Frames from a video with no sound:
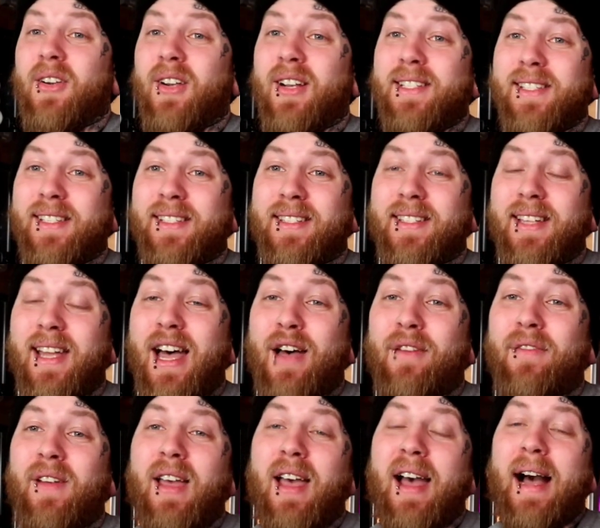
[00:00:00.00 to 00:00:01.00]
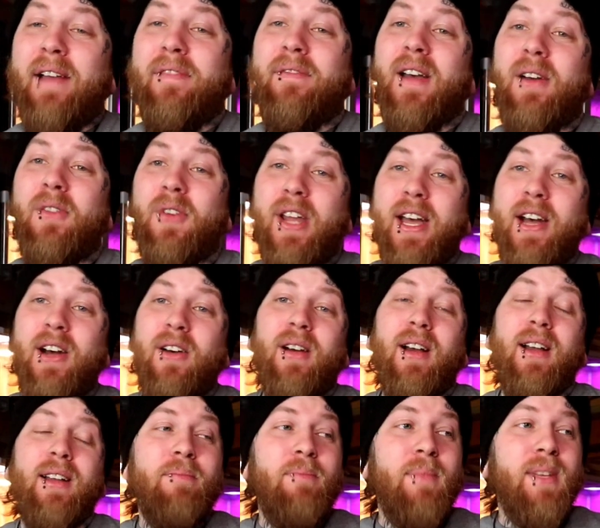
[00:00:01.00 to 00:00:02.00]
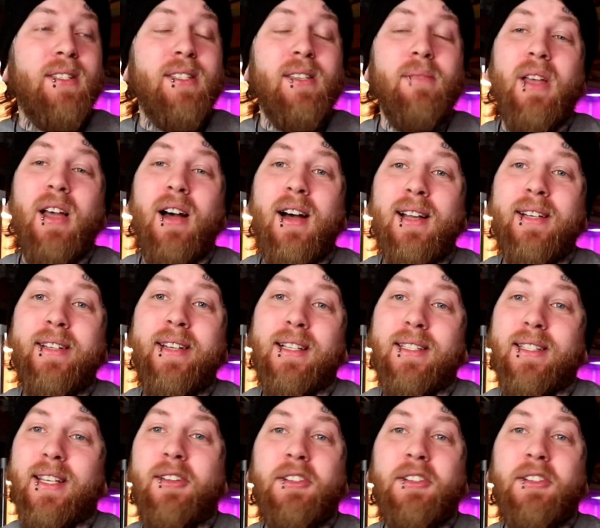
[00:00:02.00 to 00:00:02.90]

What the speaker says: Crazy stuff. I found out, I missed some context.